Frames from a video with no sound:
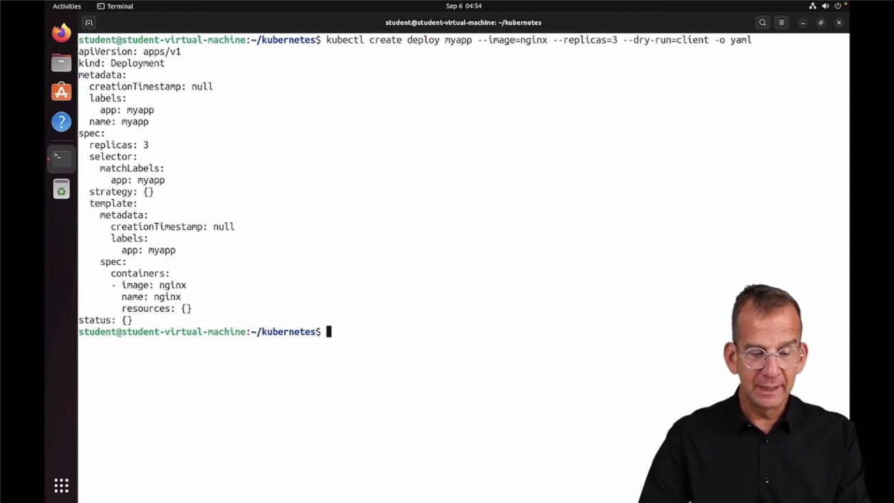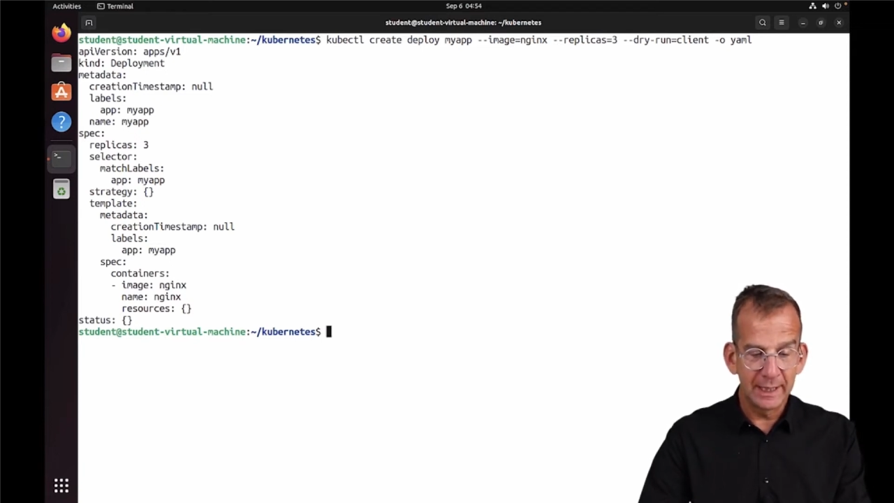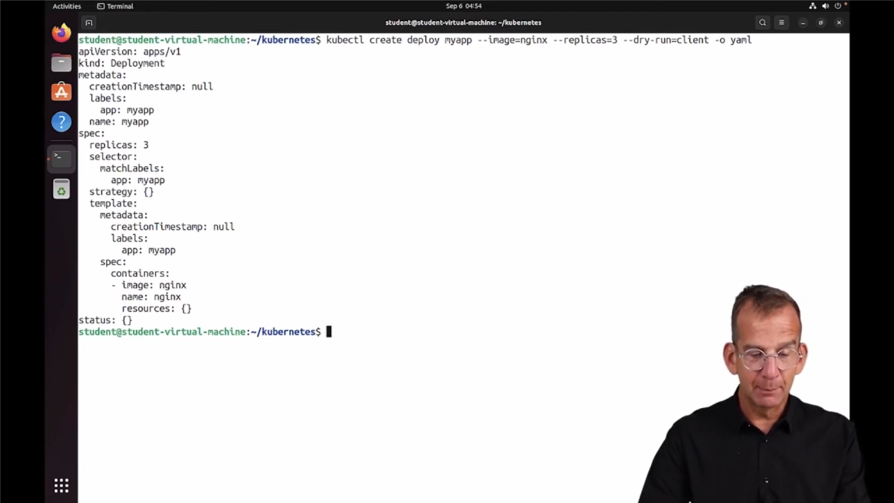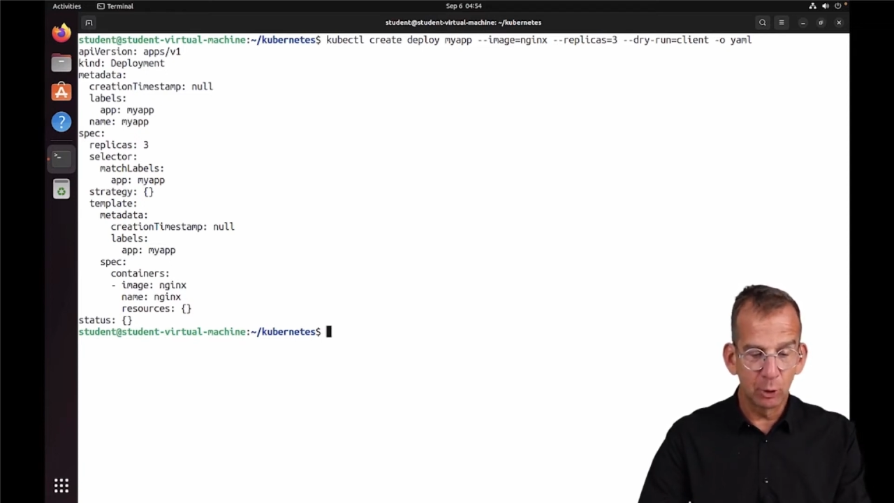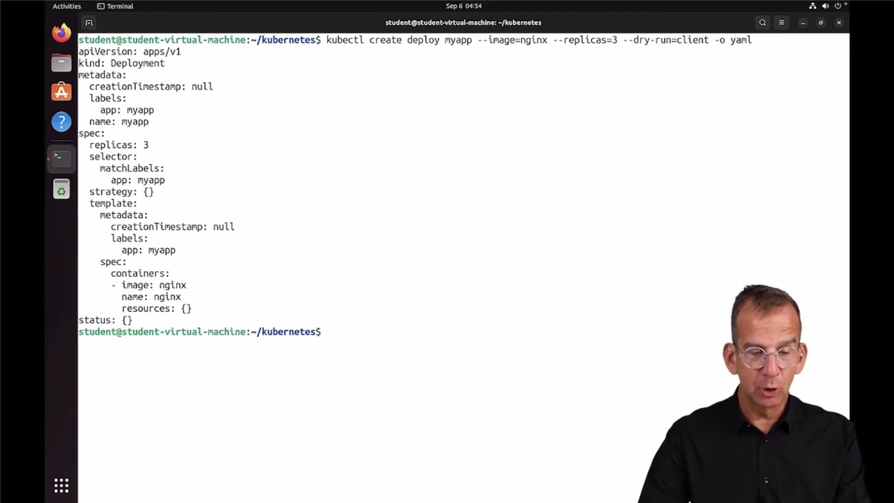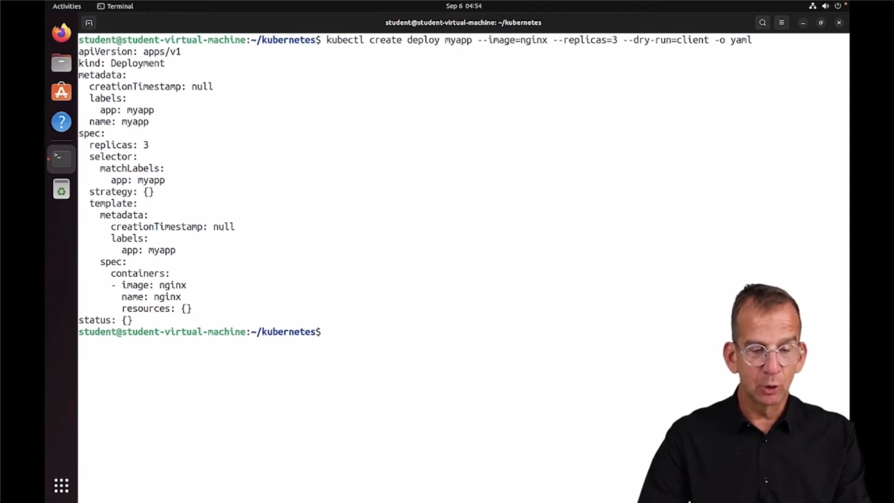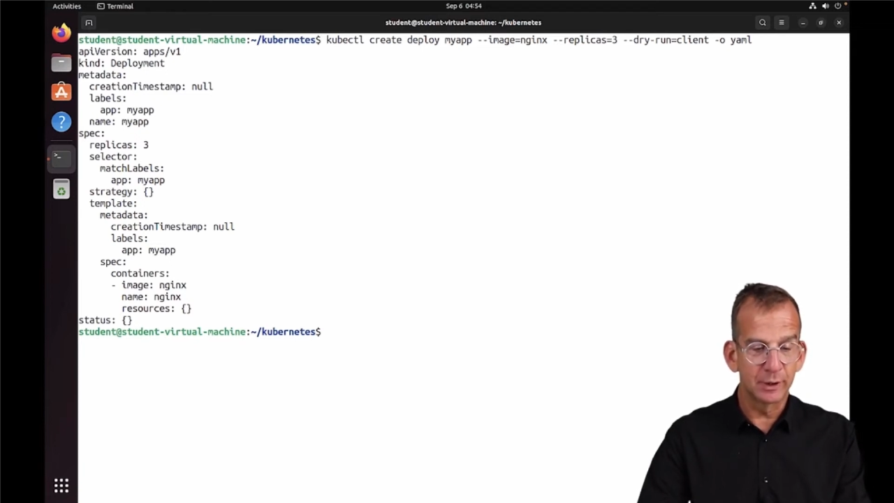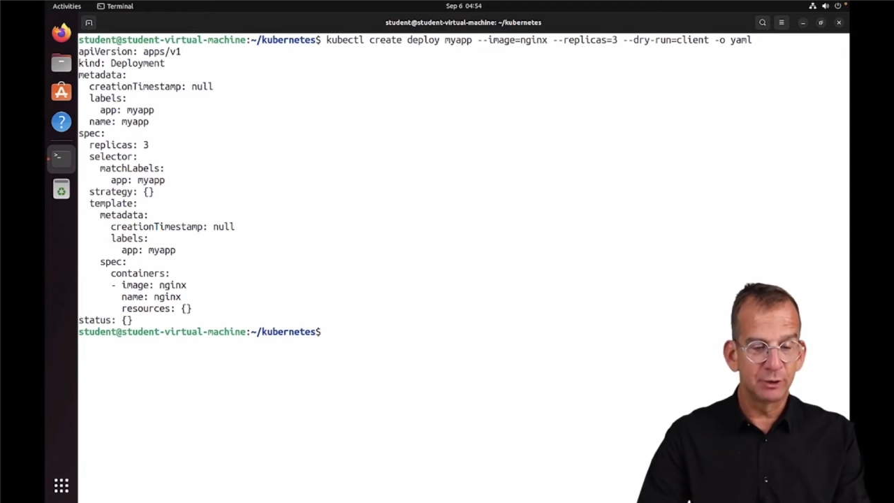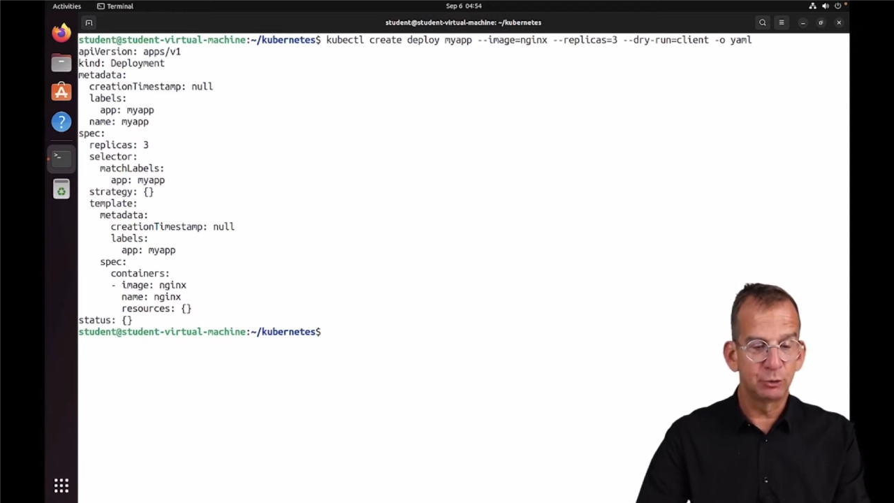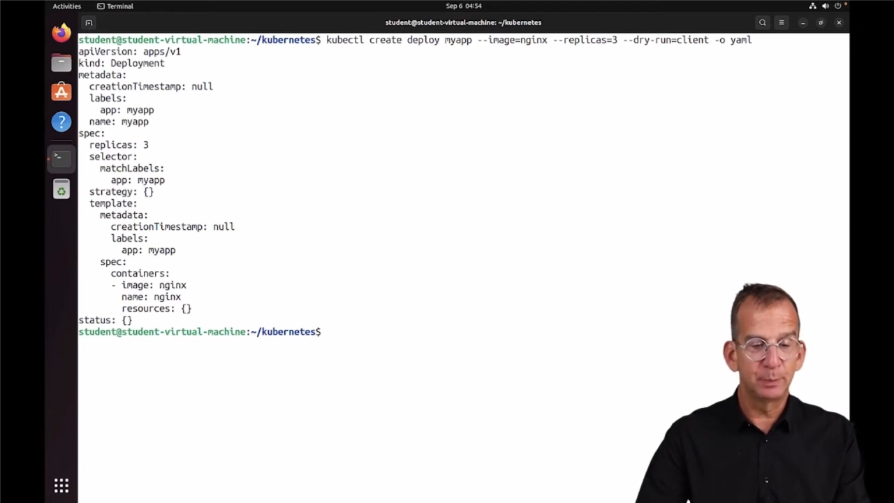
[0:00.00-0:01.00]
YAML code
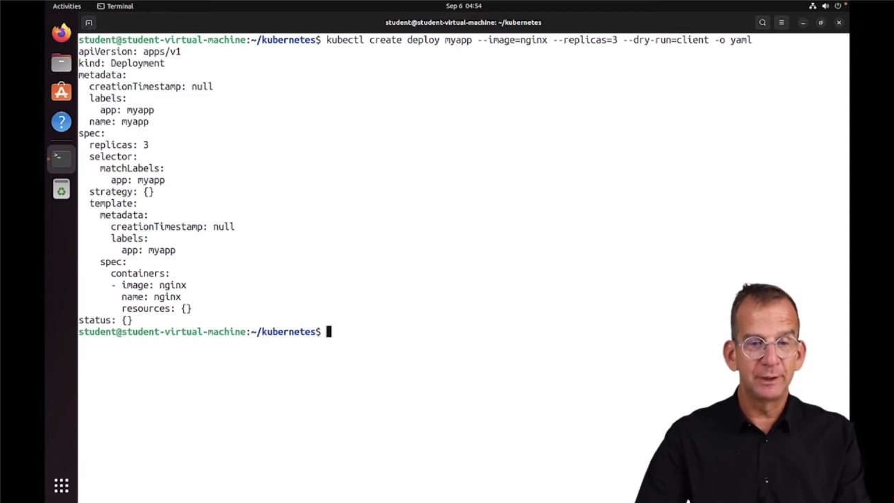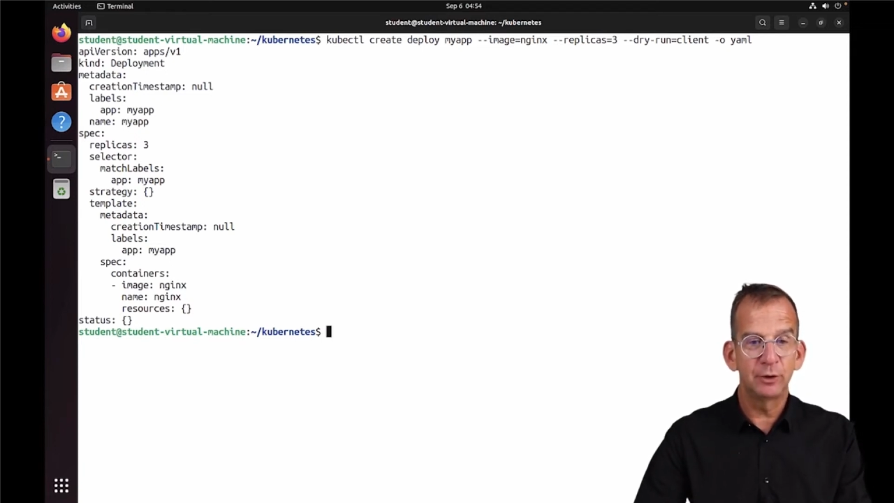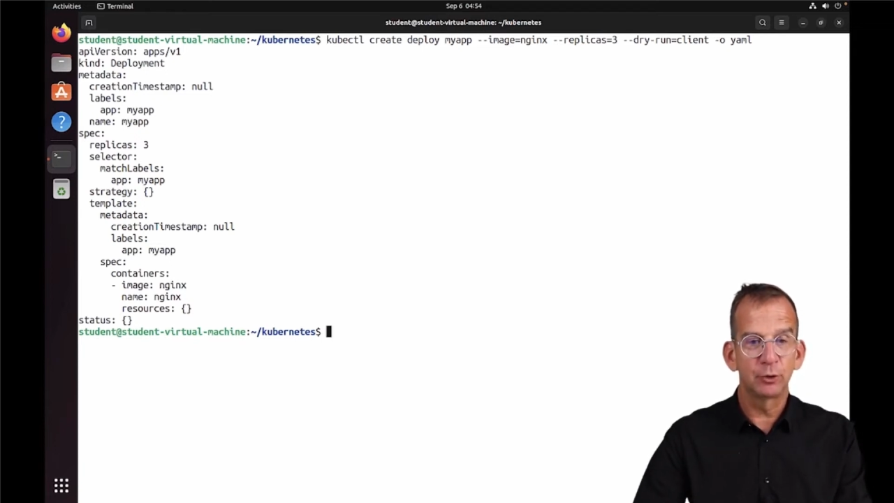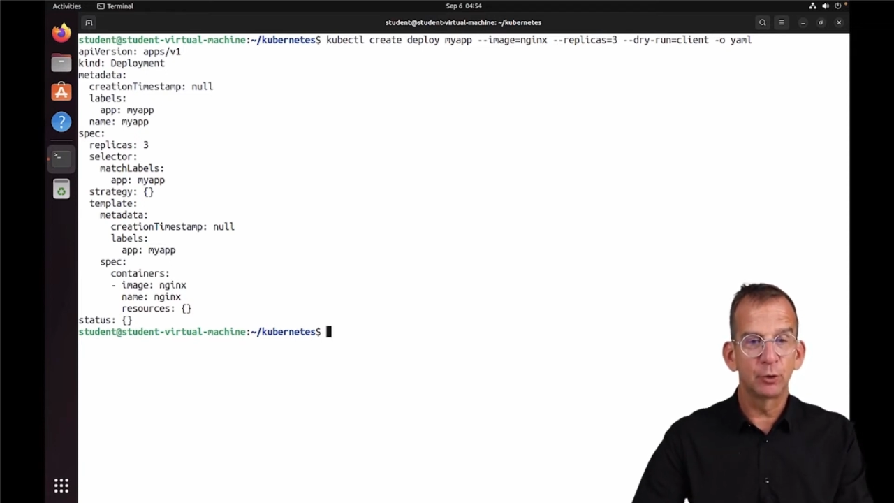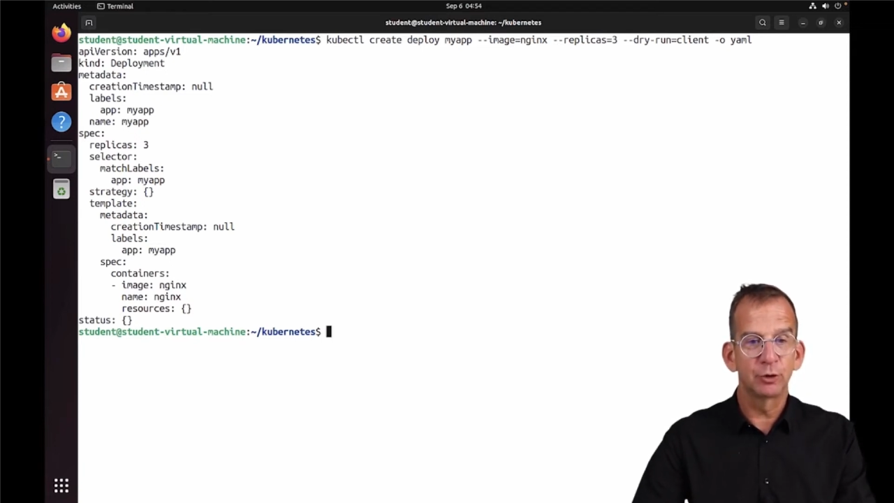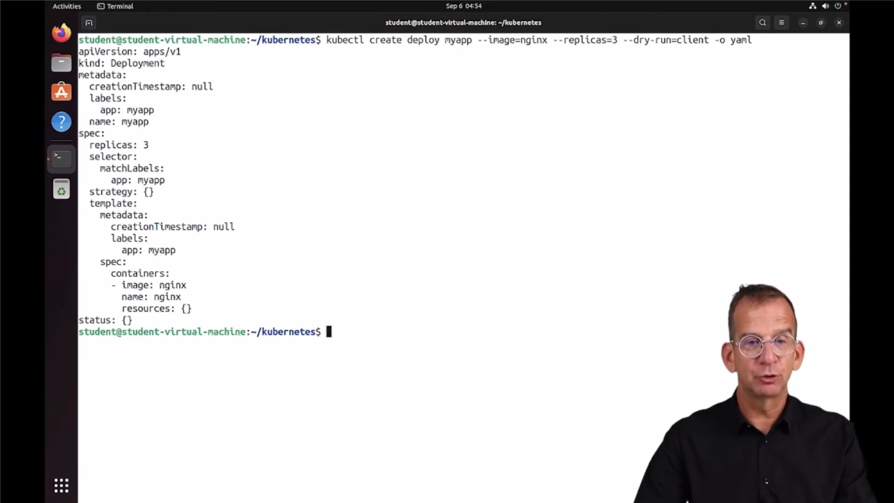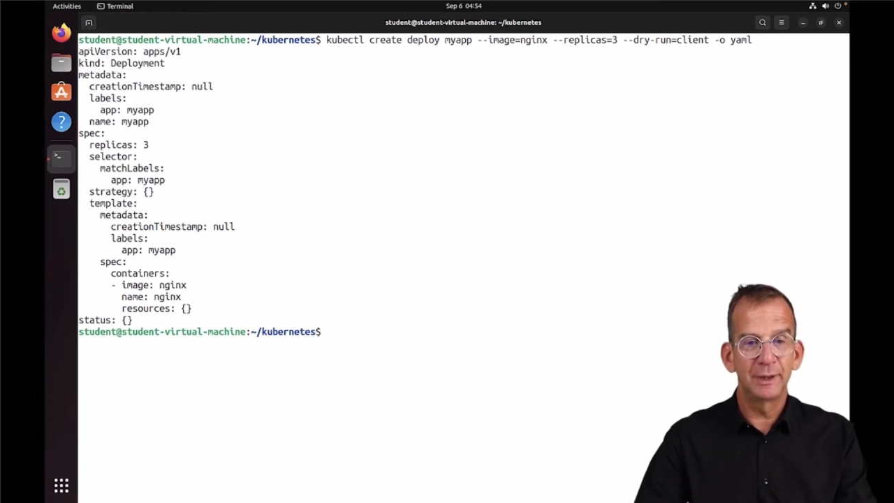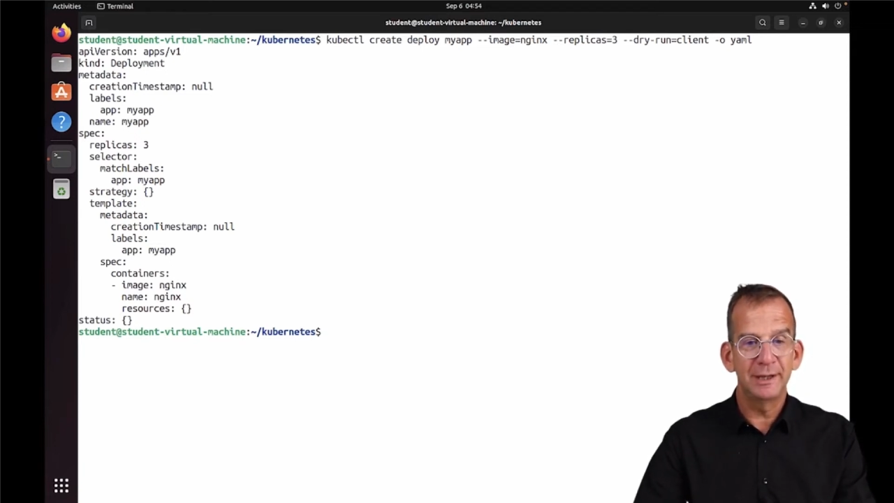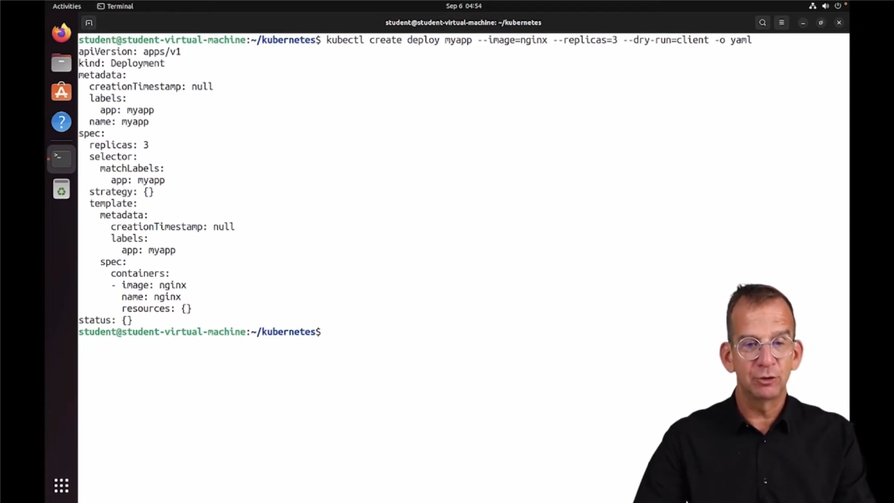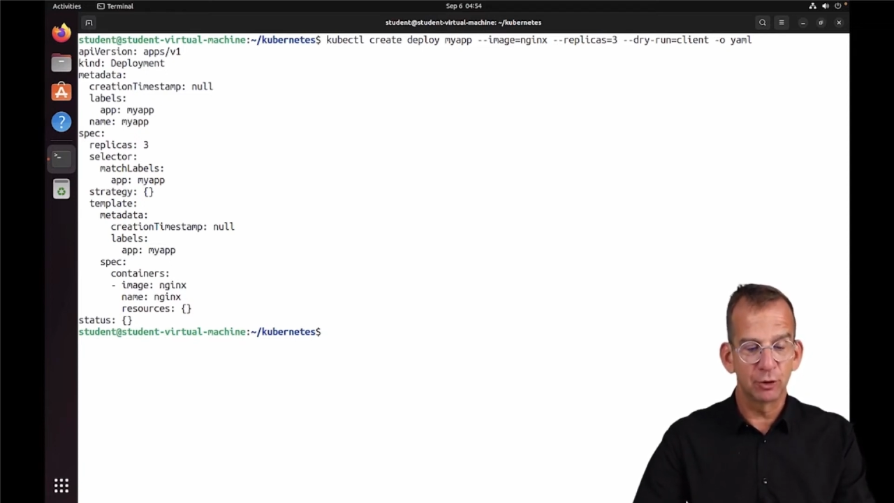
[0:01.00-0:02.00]
that is printed on the
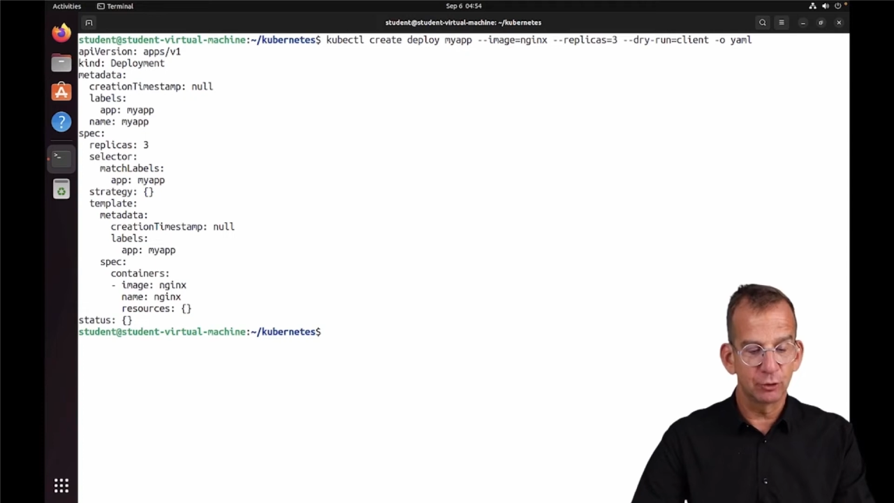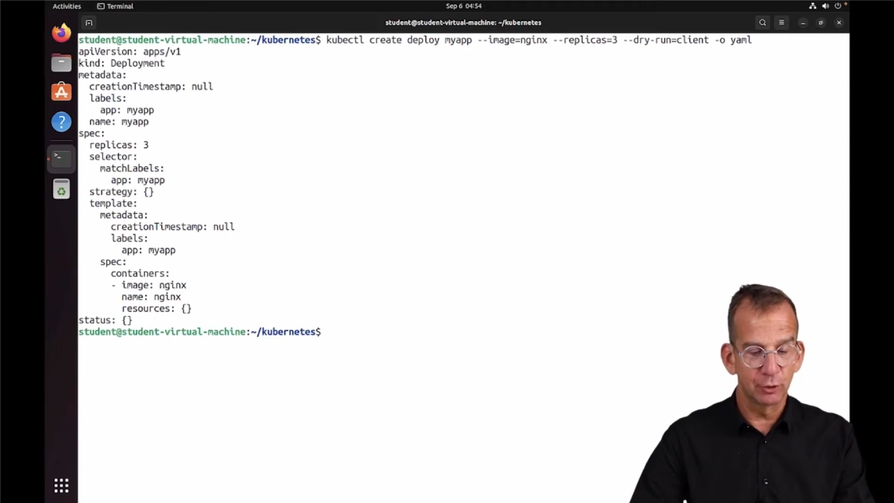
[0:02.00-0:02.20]
screen is not